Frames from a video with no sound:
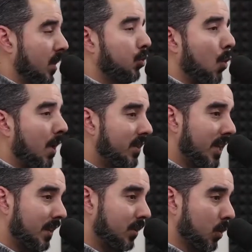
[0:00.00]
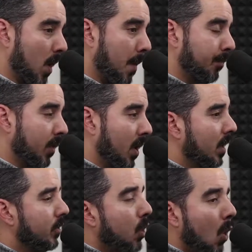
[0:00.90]
trust Instagram.
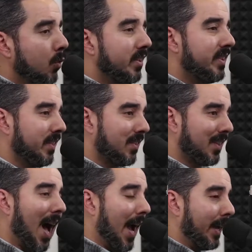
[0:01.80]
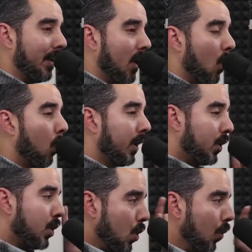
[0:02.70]
Don't decide
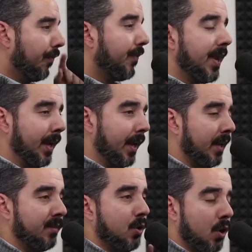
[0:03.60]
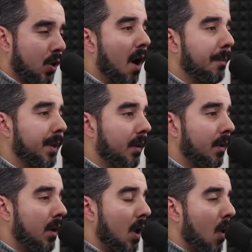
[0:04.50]
what you think is good copy
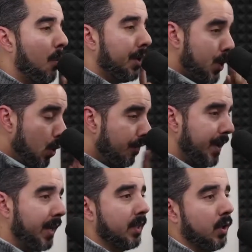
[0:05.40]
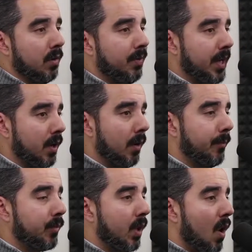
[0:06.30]
what you think is a good video,
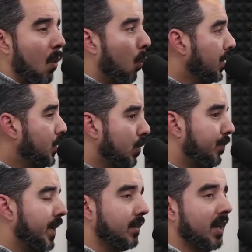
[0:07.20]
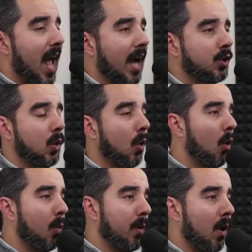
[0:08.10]
what you think is an actual
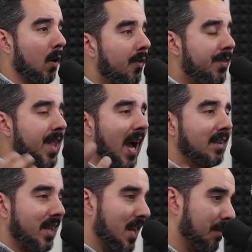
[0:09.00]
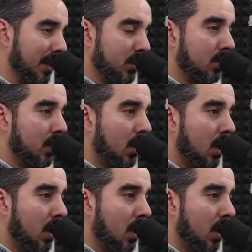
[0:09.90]
overall nice image.